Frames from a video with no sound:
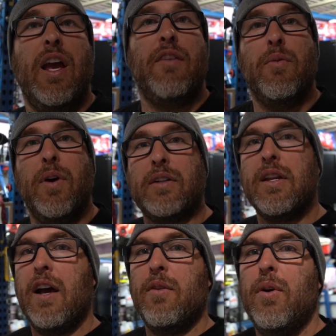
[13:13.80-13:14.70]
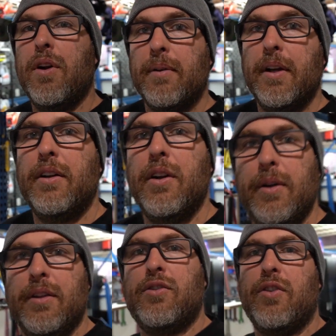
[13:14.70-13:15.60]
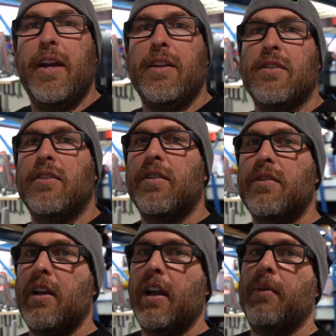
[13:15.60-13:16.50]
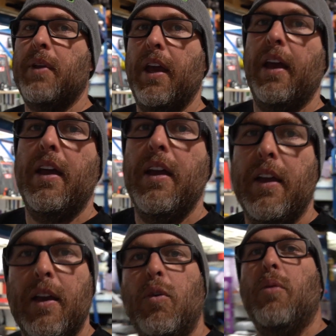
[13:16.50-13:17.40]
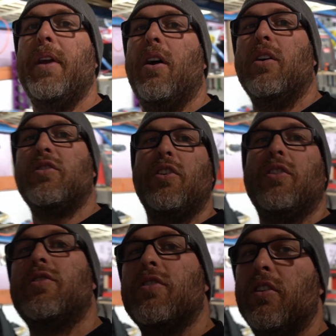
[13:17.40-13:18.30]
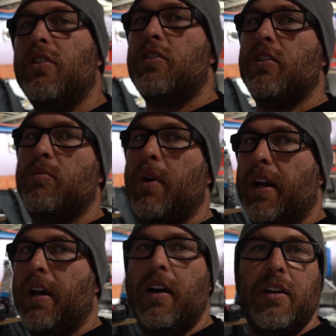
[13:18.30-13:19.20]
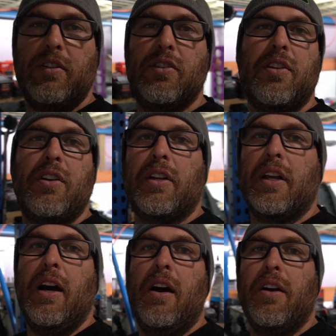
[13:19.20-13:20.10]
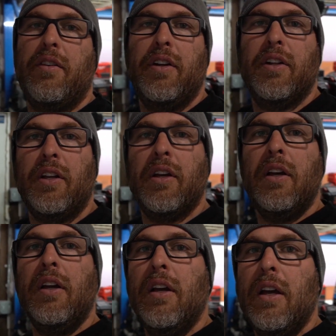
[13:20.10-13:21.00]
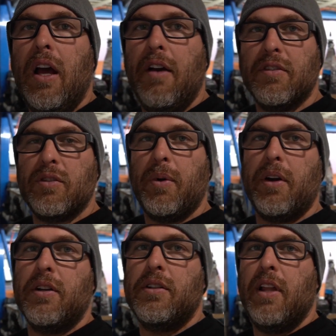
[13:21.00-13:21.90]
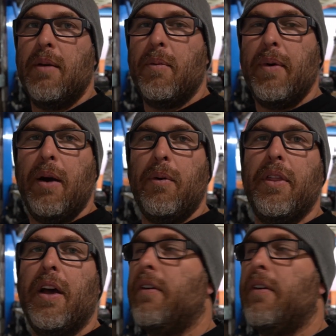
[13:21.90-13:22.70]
haven't worked out what I'm going to do in the trans and diff setup yet. It will be a hot shot solution, but I only just got the car and I really haven't spoken to them about what they'd